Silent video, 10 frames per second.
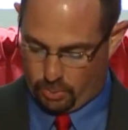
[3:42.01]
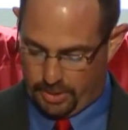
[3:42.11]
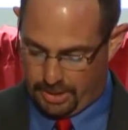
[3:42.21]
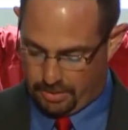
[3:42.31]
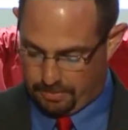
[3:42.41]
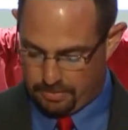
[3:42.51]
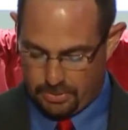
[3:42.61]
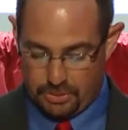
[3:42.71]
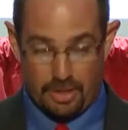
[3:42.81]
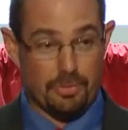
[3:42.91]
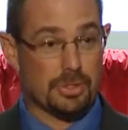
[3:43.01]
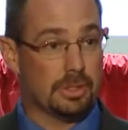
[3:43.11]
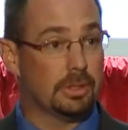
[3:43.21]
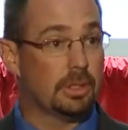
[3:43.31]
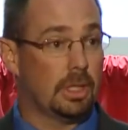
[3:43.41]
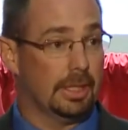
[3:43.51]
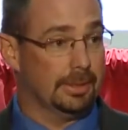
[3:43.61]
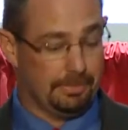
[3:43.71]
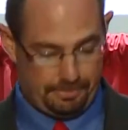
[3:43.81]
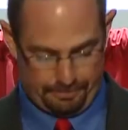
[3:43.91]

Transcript: William Jefferson Clinton.